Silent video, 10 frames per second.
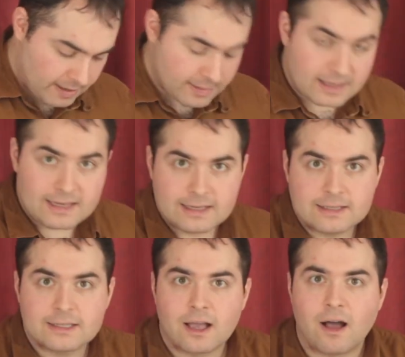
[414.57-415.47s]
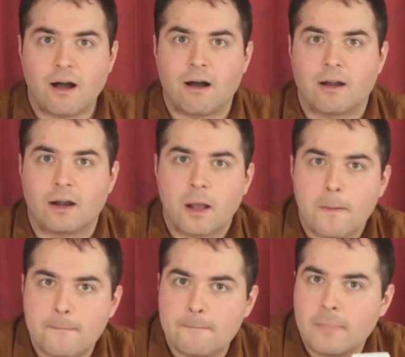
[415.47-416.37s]
These are
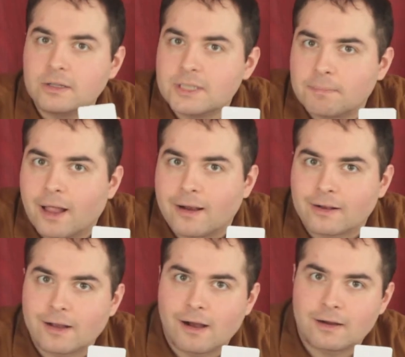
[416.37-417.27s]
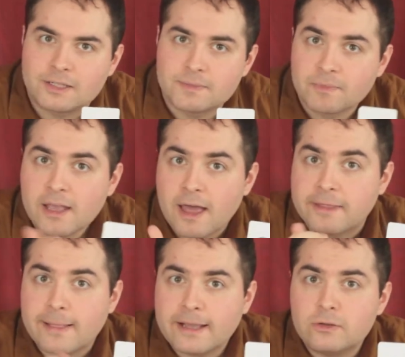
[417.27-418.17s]
multiplier cards, and
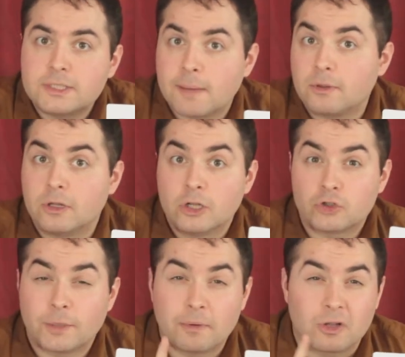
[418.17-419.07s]
they let you double, triple,